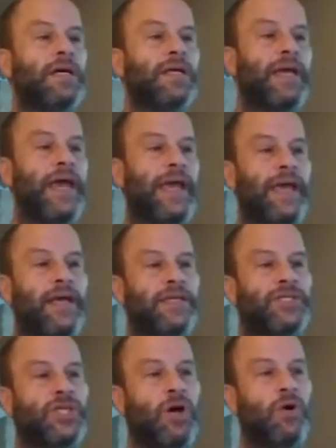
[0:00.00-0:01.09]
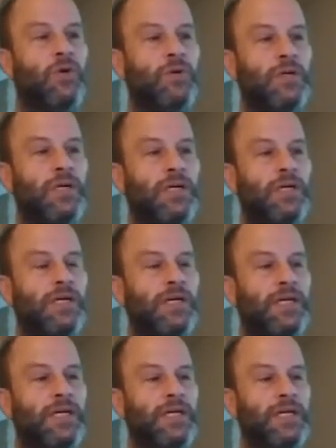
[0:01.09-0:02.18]
Okay, so,
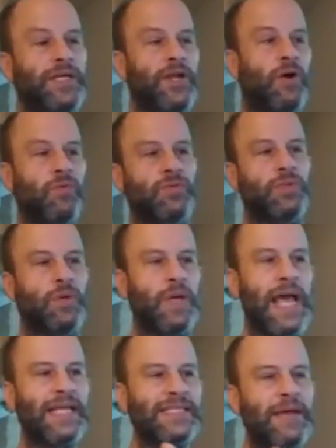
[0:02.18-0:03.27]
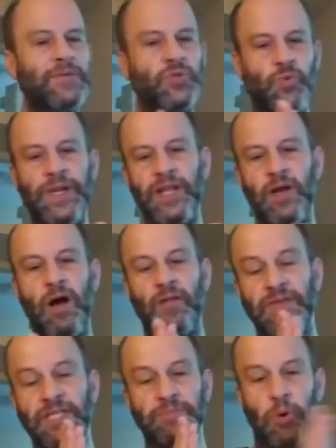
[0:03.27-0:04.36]
you know, as I was reading all
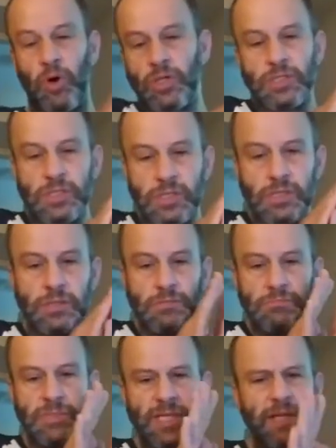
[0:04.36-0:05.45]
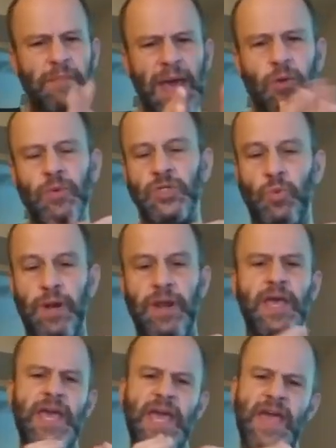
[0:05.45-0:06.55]
these books, it didn't matter which one,
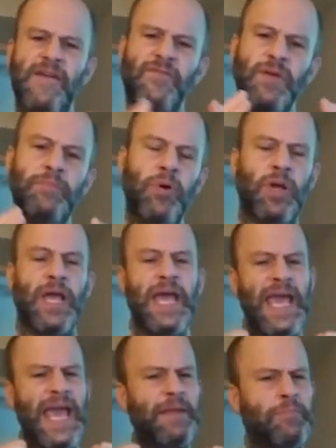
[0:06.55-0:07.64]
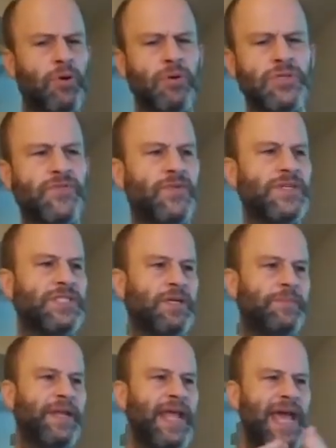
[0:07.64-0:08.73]
every book had pearls of
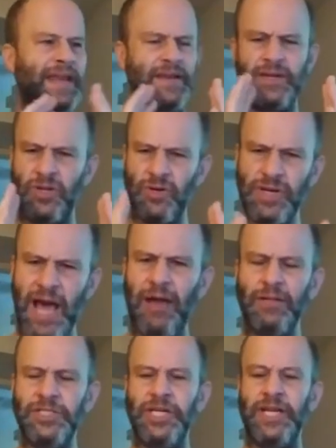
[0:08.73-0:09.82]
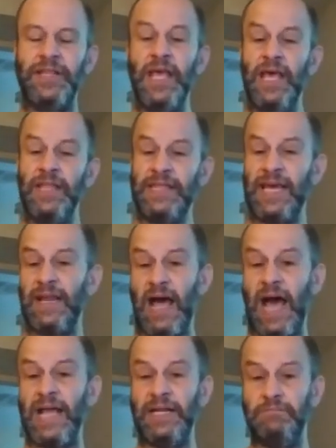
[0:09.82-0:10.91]
wisdom. It had good knowledge in it that
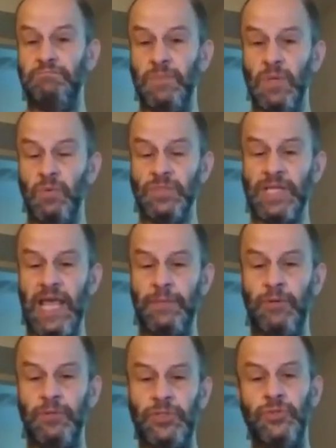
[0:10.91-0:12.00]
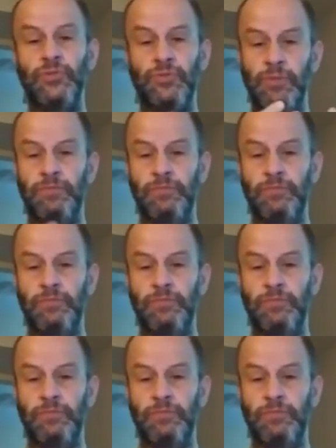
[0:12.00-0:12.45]
I was able to